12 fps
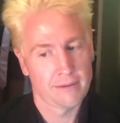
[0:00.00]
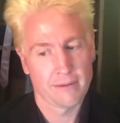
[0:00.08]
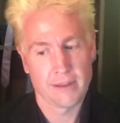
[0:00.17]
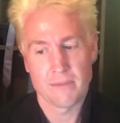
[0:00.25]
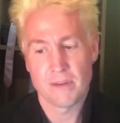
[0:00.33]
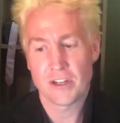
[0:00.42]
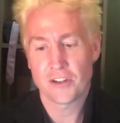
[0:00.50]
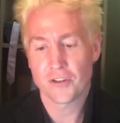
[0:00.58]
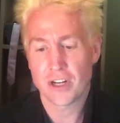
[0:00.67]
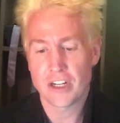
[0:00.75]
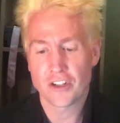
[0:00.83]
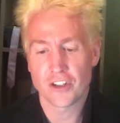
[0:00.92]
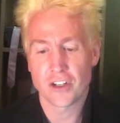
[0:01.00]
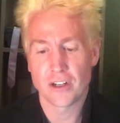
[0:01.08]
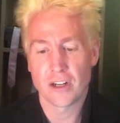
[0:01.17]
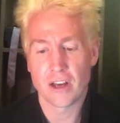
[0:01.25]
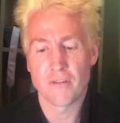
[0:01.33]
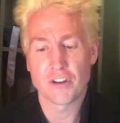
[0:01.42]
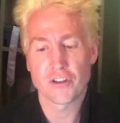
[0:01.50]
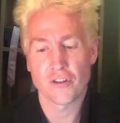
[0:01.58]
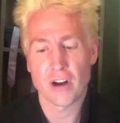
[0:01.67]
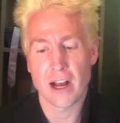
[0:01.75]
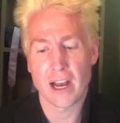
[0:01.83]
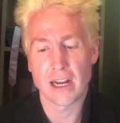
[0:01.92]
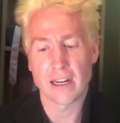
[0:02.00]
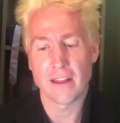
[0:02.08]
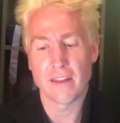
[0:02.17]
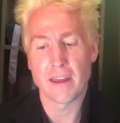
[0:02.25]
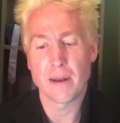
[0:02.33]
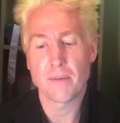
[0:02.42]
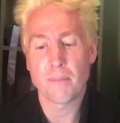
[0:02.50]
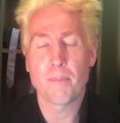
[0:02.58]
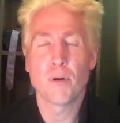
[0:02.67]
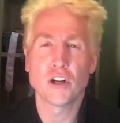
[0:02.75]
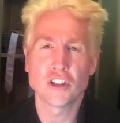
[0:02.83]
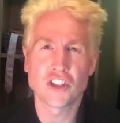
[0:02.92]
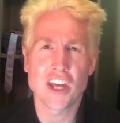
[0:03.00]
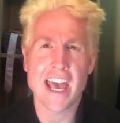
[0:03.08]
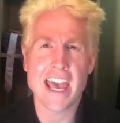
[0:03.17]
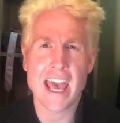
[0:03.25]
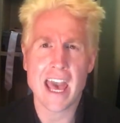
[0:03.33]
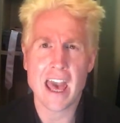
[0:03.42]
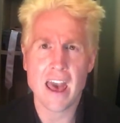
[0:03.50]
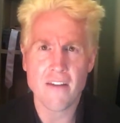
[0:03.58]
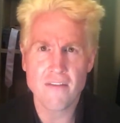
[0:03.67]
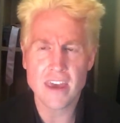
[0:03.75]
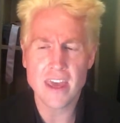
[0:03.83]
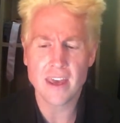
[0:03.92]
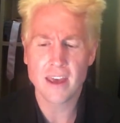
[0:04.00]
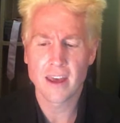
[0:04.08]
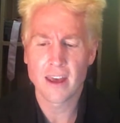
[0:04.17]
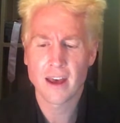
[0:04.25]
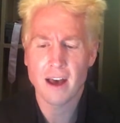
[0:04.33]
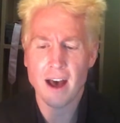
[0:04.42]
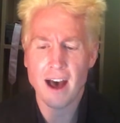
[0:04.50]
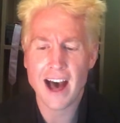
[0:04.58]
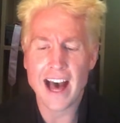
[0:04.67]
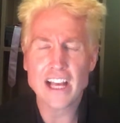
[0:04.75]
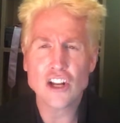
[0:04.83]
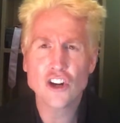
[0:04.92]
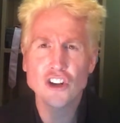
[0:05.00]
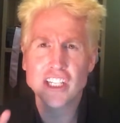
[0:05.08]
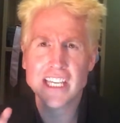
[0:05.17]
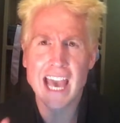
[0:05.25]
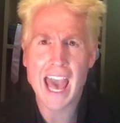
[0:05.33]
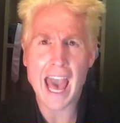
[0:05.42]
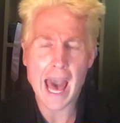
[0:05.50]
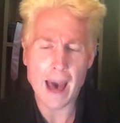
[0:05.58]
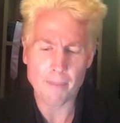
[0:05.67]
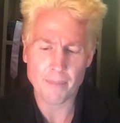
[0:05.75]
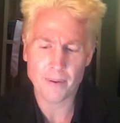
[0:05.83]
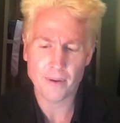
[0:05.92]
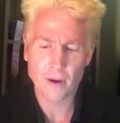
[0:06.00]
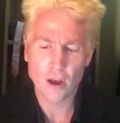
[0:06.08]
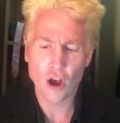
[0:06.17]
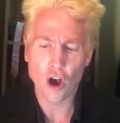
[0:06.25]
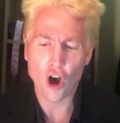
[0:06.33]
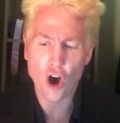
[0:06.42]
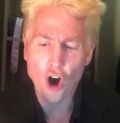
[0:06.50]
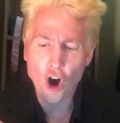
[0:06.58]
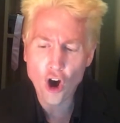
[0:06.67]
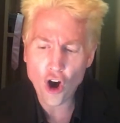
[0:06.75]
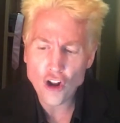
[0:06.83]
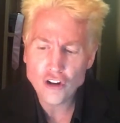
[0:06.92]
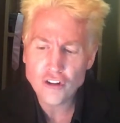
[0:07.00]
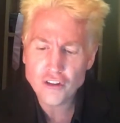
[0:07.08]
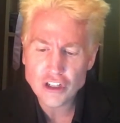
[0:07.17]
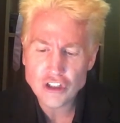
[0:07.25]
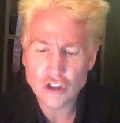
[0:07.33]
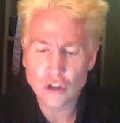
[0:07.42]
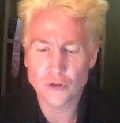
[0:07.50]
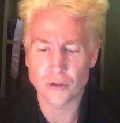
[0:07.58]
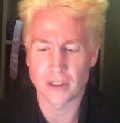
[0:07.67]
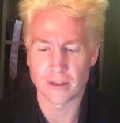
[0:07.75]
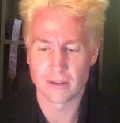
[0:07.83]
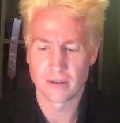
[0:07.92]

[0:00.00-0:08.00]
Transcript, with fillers: The administration of the shrine then puts a heavy iron cap on the children